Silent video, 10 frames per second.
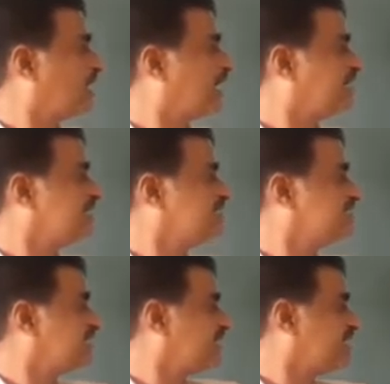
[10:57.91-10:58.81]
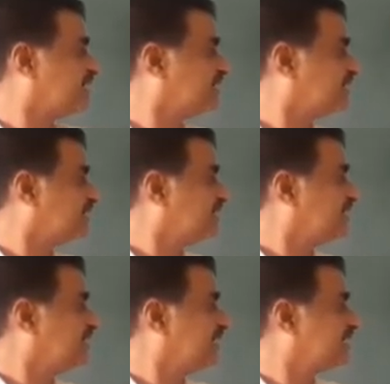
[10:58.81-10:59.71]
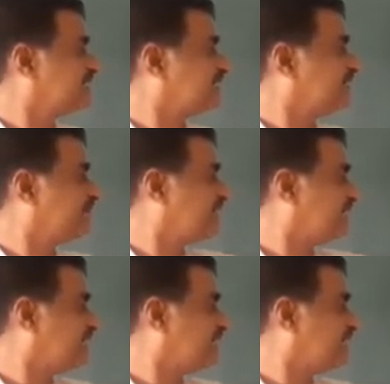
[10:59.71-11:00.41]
I j ax ay az